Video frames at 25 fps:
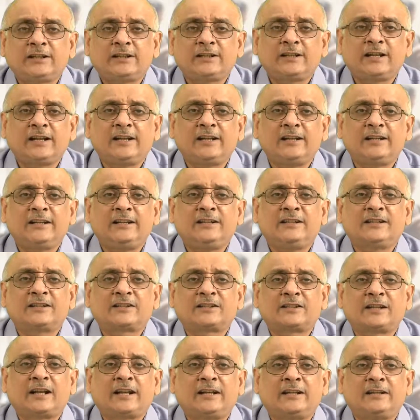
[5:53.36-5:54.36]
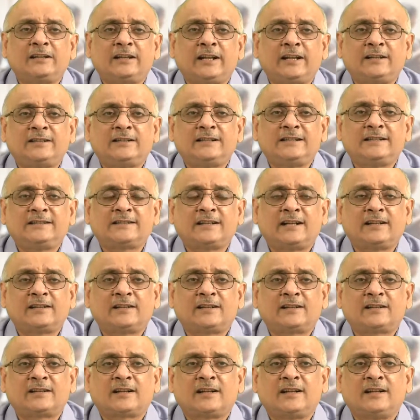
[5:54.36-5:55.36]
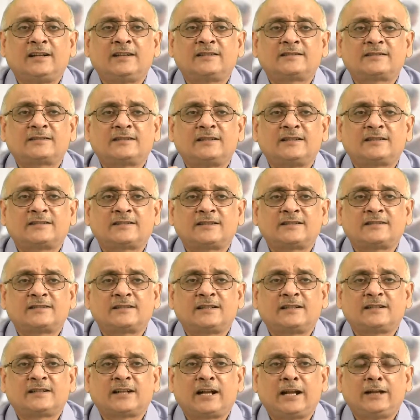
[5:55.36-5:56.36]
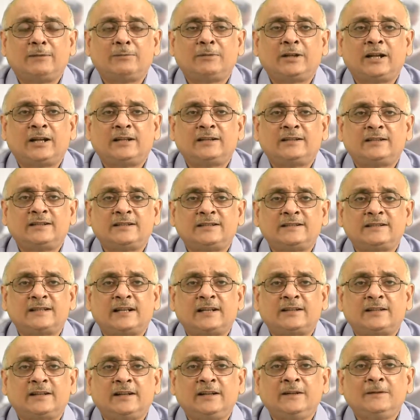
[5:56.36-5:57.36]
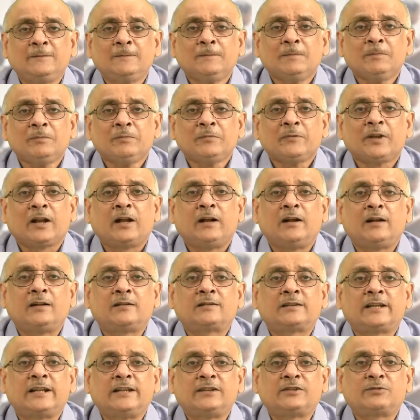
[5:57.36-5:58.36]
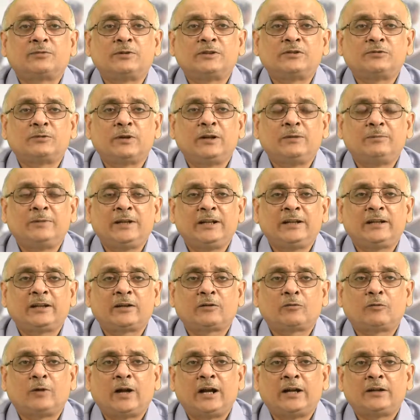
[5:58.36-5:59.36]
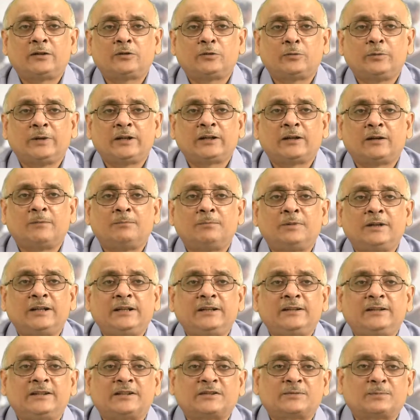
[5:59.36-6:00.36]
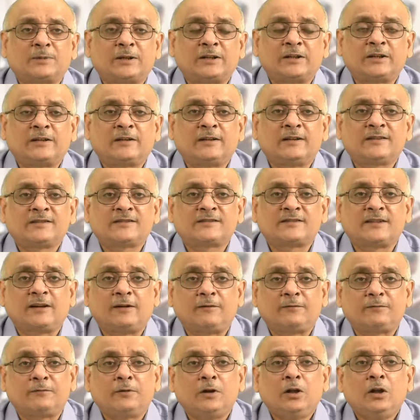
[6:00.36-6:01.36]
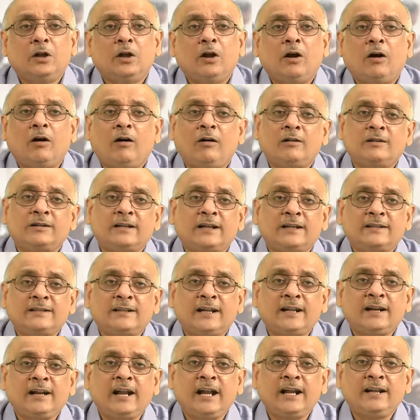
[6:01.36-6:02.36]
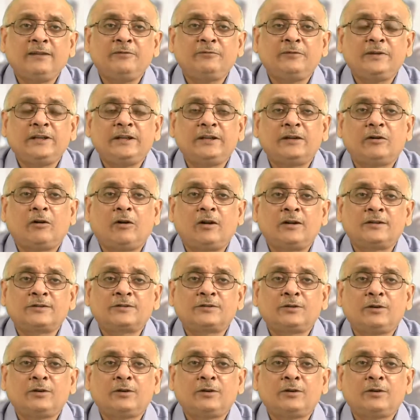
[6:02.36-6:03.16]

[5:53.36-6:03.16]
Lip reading: clearly defines that these are the tasks, this is the timeline, these are the things which will be required to be complete this particular stuff. On the other hand, we also